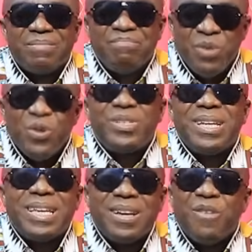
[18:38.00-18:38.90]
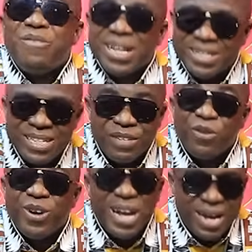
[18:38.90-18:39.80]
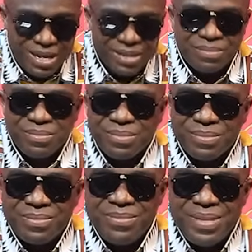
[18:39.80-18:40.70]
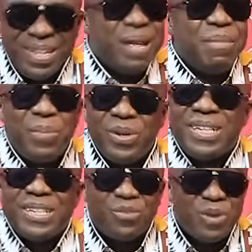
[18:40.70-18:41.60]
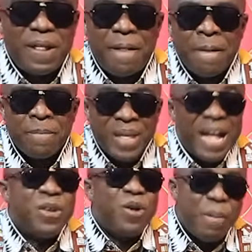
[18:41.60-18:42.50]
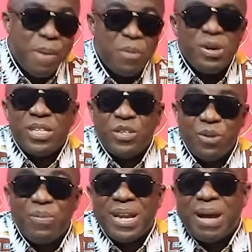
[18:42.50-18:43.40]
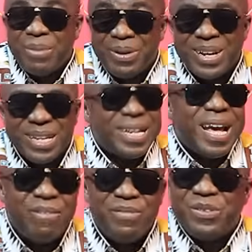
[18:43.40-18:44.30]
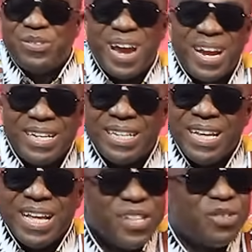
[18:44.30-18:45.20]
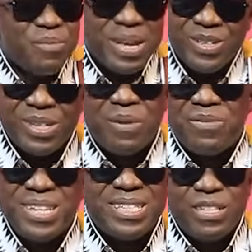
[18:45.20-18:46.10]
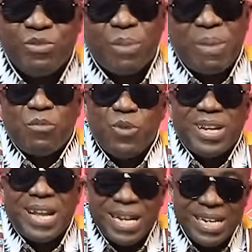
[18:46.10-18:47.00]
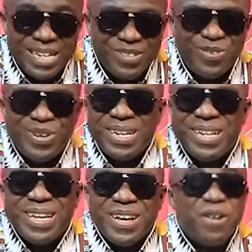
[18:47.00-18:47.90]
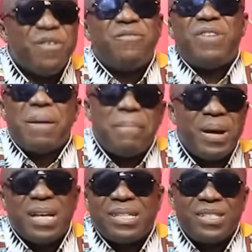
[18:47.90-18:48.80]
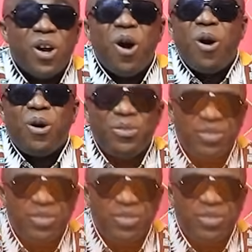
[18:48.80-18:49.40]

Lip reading: music overseas for Ghana. Let me put it this way. I know our people in Europe and the Americas, they have been trying to make sure some of these things work. But what London is doing overpasses all